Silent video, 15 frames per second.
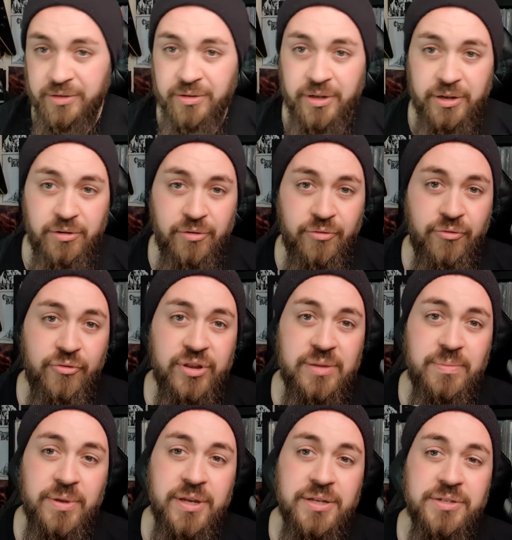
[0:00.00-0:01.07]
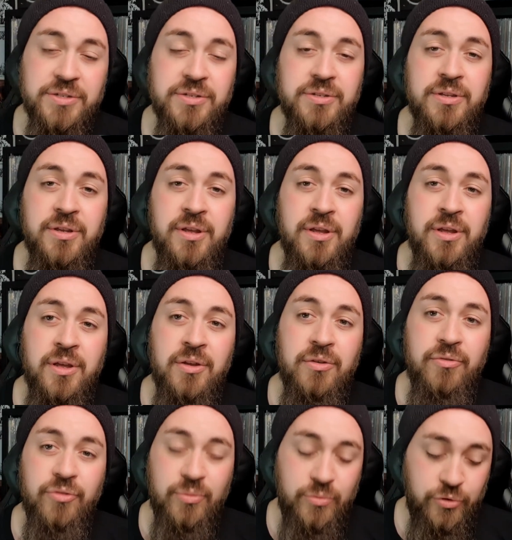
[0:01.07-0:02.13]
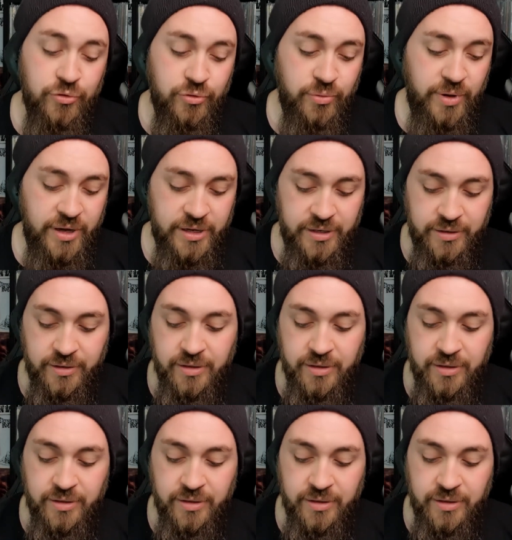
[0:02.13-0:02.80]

and they're a 3-piece from Norway.